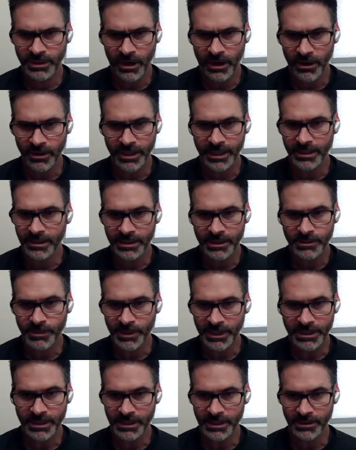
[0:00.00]
target the
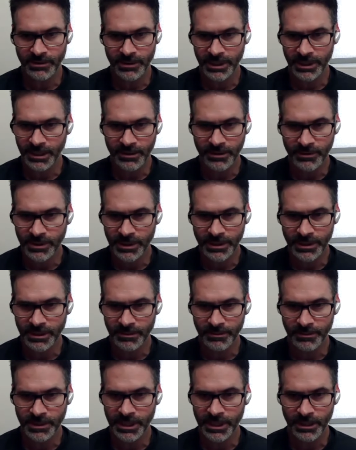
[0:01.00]
species of the
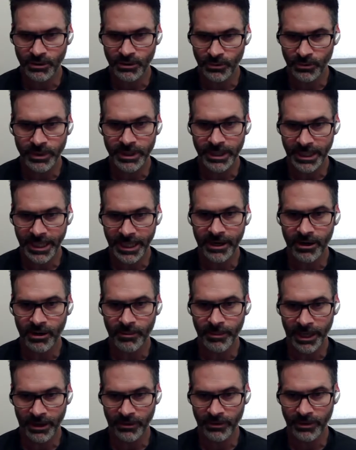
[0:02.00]
ecosystems that you really care
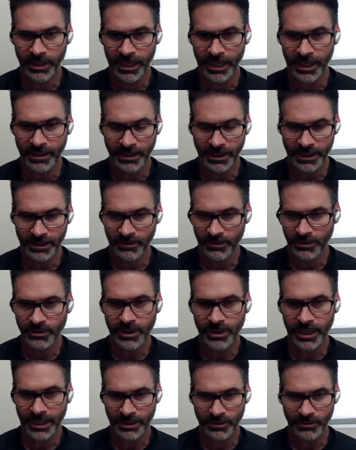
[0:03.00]
about and either
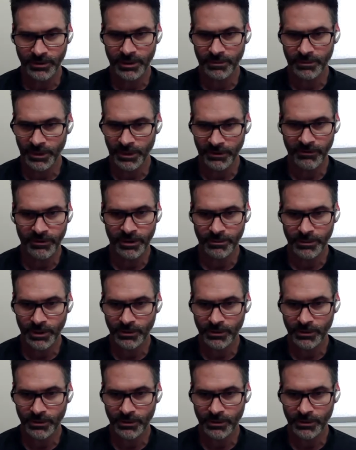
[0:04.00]
try and do something for